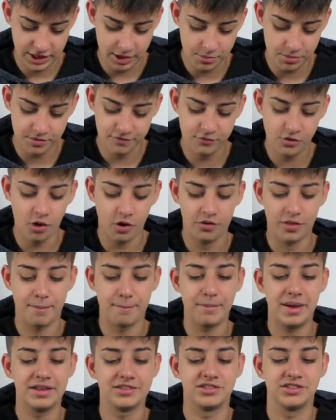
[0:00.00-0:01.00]
Then we've got the
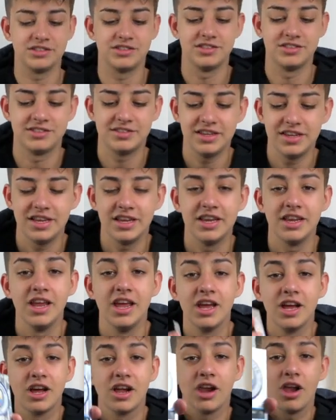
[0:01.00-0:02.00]
Manchester
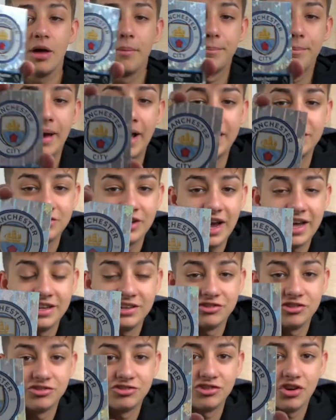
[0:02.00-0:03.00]
City club badge, and
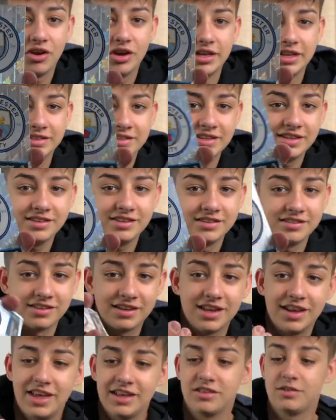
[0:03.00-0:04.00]
it's a shiny. So this is
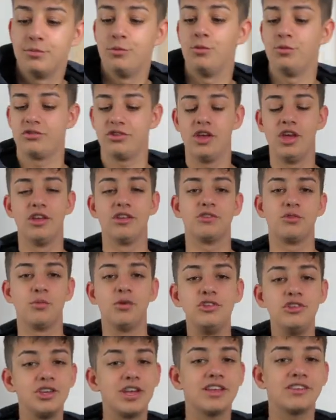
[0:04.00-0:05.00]
a collectibles. So
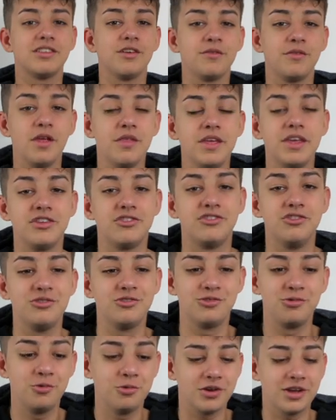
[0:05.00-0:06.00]
when you get stuff like this,
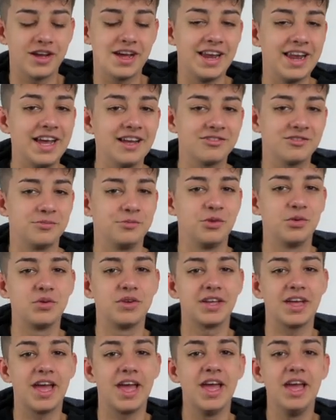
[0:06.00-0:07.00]
you want to collect them. You
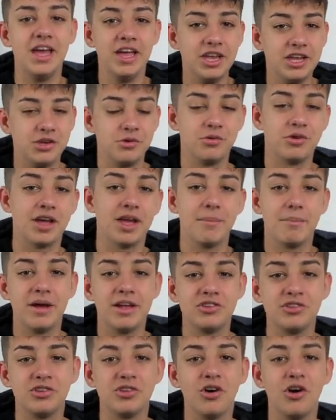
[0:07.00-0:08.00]
want to get
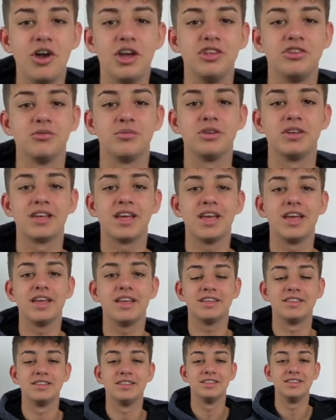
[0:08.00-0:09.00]
Man United. You want to
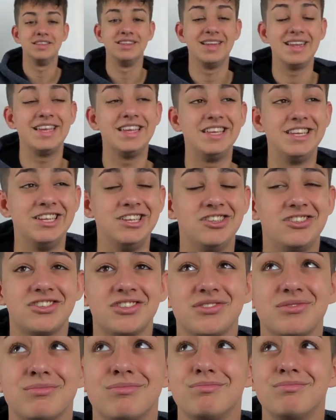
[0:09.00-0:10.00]
get
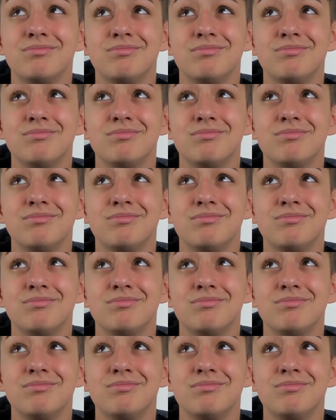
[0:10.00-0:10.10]
Leeds.